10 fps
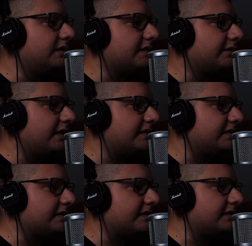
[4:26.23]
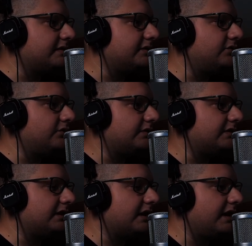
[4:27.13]
grass is not
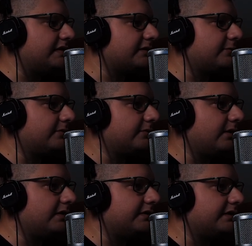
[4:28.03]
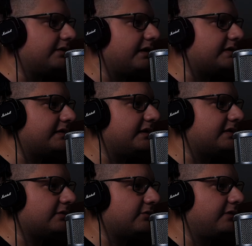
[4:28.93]
the highest quality grass. It
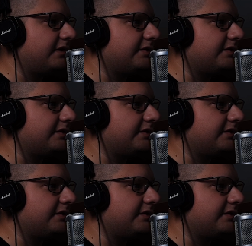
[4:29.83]
doesn't look very